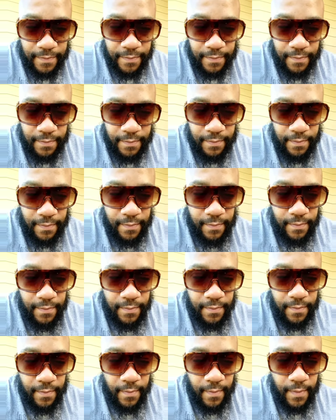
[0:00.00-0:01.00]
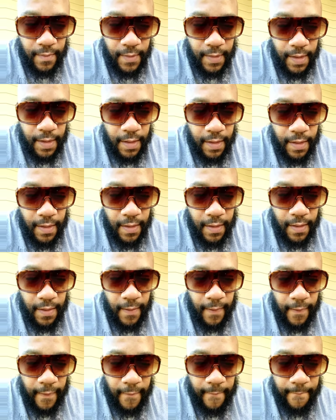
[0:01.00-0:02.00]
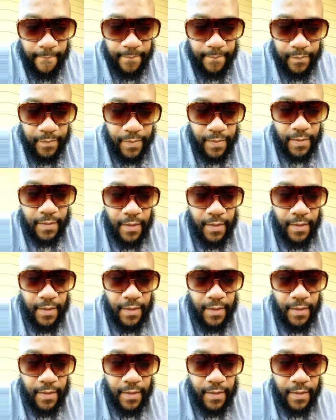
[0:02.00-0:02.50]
[no speech]